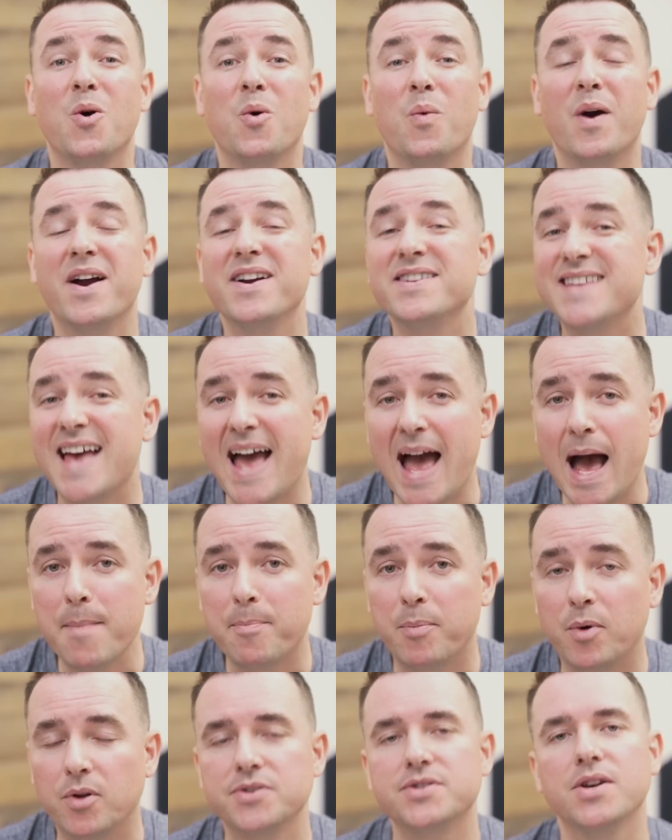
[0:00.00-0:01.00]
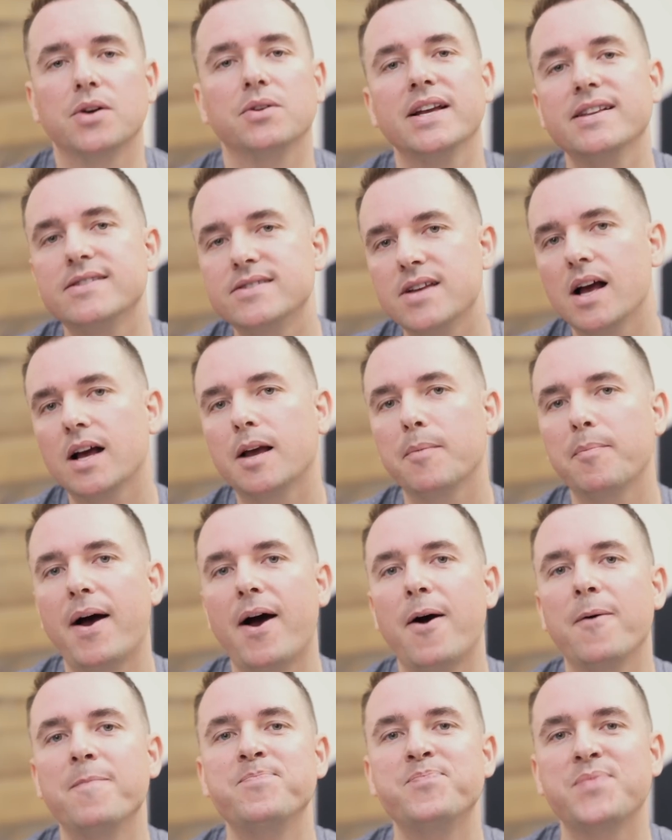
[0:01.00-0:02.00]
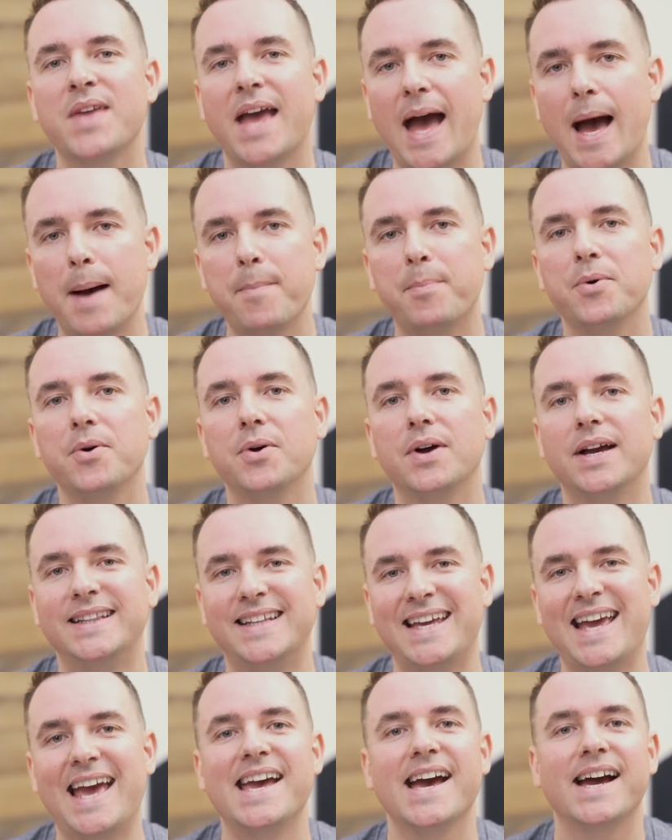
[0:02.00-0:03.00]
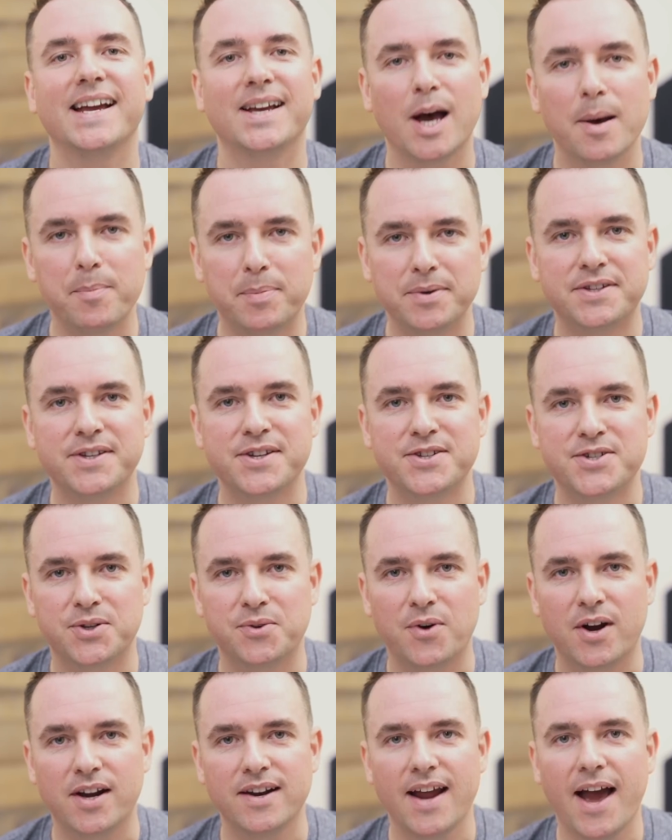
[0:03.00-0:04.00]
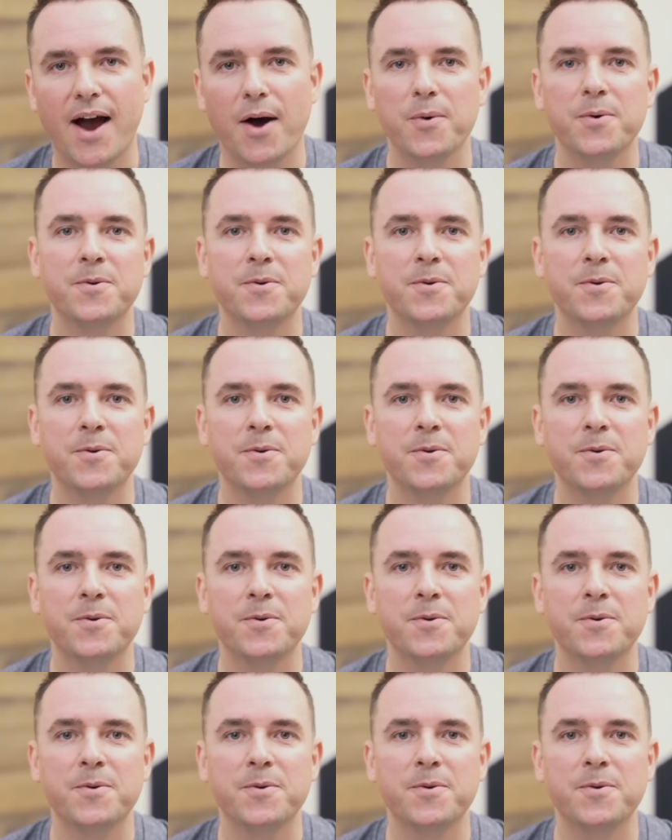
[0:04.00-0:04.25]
Where's Apple? So let's talk about Apple and the AI competition right now.